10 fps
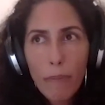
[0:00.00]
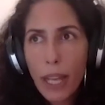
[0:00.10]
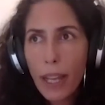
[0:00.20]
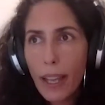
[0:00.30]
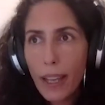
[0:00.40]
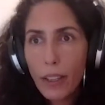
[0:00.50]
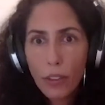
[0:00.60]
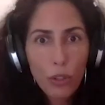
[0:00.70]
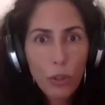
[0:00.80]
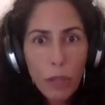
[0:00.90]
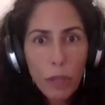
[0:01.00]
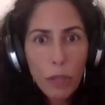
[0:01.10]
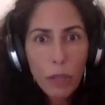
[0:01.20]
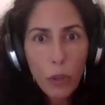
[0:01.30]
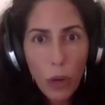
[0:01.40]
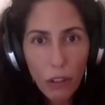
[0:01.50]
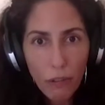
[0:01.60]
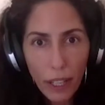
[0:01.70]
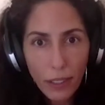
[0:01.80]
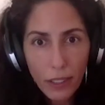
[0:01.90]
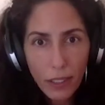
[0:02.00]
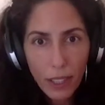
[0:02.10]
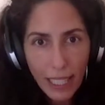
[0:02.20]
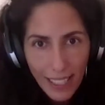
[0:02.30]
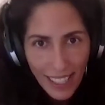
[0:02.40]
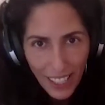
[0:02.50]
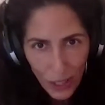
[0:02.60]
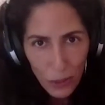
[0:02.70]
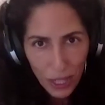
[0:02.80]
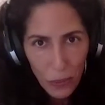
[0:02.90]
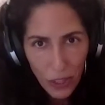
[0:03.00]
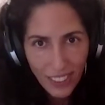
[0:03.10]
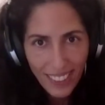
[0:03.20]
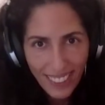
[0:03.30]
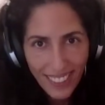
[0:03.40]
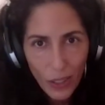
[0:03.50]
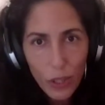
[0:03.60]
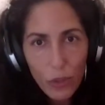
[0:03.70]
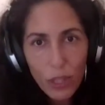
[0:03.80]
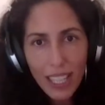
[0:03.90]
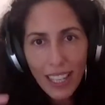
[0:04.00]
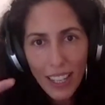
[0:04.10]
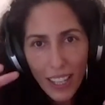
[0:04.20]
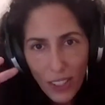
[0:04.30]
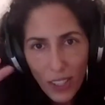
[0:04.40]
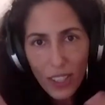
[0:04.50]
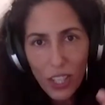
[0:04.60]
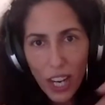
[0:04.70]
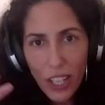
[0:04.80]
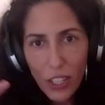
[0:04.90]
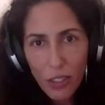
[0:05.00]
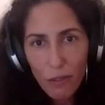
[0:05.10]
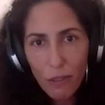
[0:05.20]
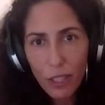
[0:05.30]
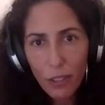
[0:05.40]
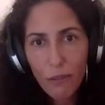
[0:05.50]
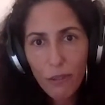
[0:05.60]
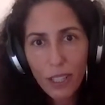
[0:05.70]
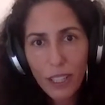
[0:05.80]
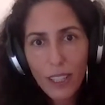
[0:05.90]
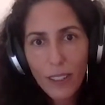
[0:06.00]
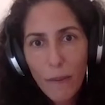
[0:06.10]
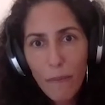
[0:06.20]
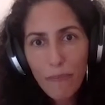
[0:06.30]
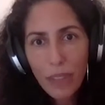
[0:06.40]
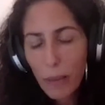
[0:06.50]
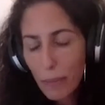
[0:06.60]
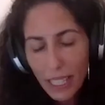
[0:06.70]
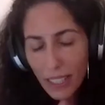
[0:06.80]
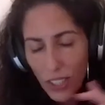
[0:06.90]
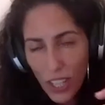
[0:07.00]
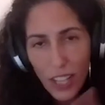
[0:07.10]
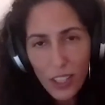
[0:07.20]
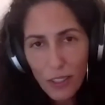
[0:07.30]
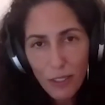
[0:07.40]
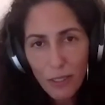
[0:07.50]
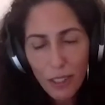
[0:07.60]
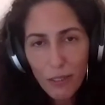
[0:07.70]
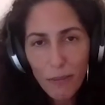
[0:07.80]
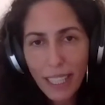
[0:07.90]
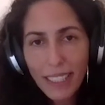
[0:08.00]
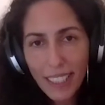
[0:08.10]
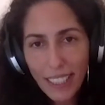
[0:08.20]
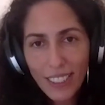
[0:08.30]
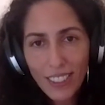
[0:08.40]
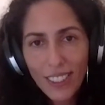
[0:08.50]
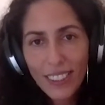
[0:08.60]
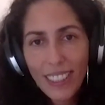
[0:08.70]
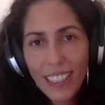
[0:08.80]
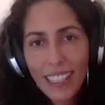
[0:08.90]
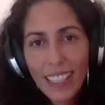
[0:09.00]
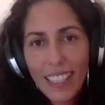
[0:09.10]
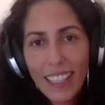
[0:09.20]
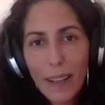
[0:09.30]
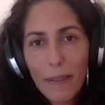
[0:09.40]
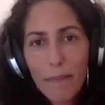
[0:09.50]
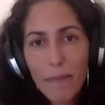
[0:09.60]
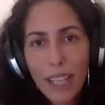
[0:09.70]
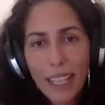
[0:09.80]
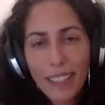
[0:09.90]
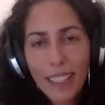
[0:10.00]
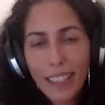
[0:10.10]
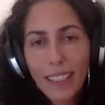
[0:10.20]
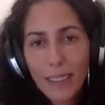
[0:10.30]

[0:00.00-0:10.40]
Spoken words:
to be qualified. That's not what they want. No, so it's a change of complete change of mindset. No, I think.